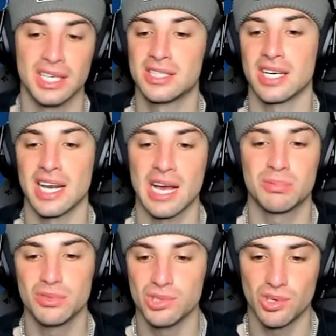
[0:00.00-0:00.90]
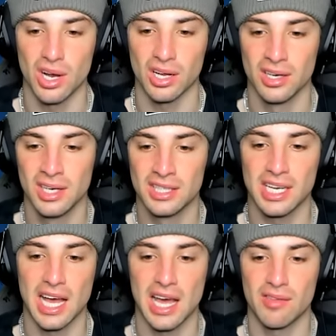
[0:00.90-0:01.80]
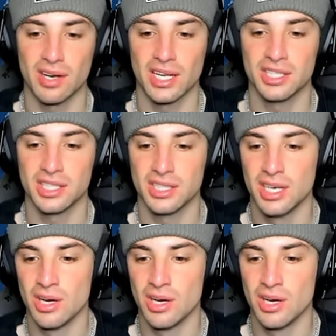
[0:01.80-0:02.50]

It hits like an absolute truck. It's got a Hadron Engine